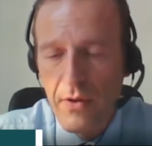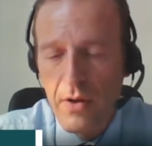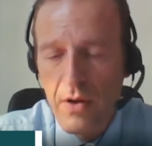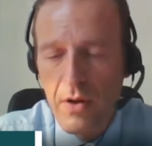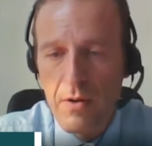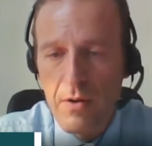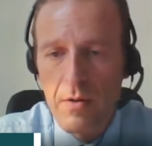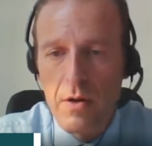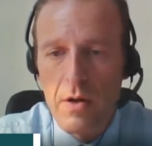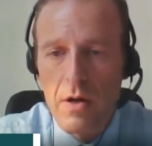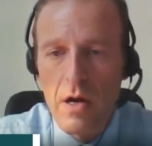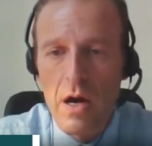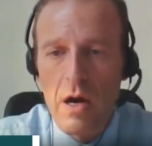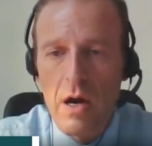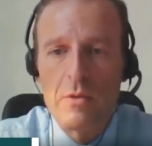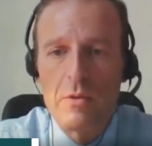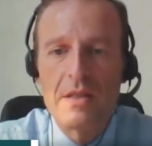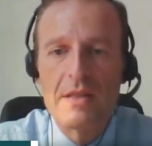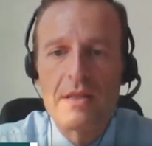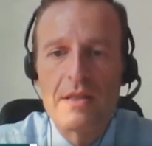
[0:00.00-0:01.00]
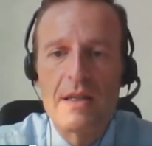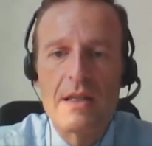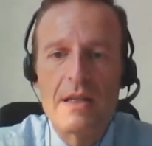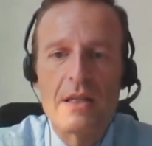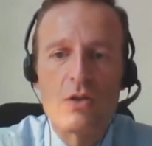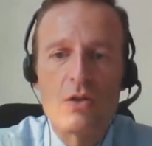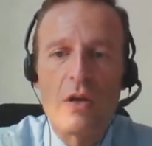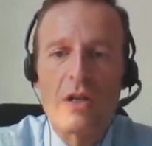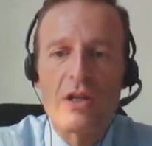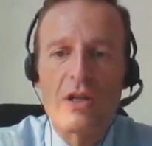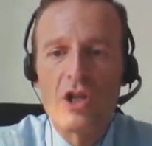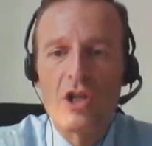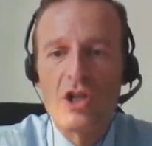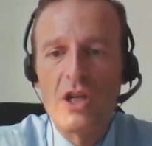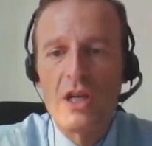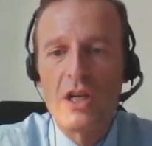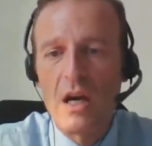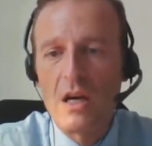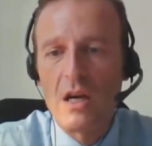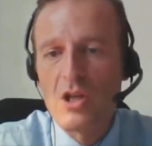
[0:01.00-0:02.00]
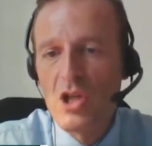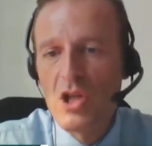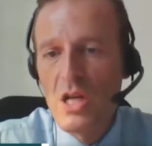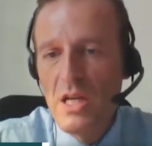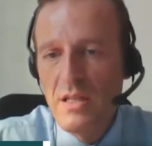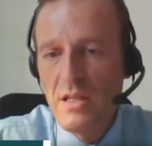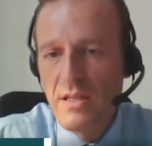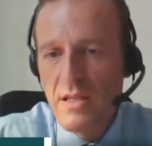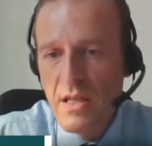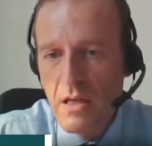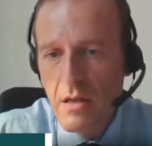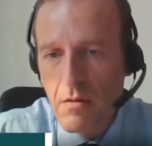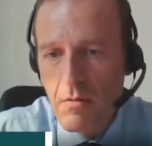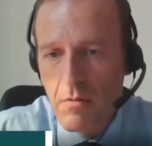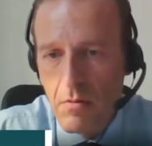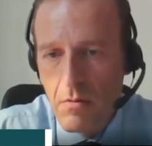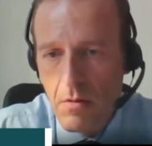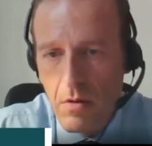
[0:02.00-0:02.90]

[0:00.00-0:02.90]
I would say, strategic agility,